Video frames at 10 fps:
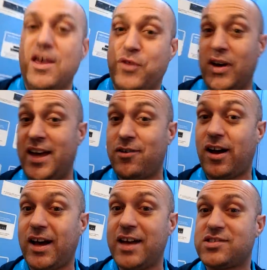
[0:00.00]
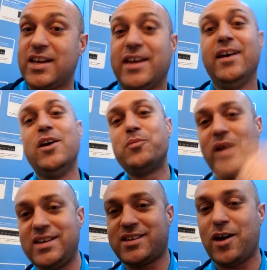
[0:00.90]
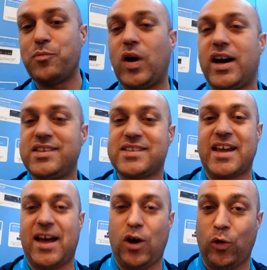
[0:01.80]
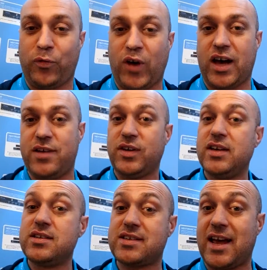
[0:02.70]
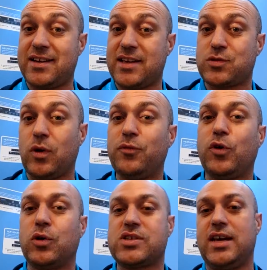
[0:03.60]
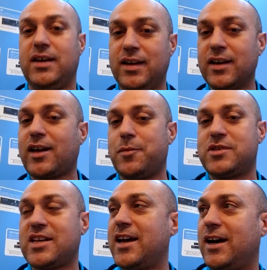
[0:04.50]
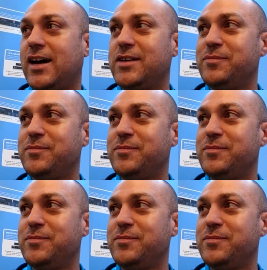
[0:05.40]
If you're here at ISE, please come by Hall 5, stand S140, come and say hi.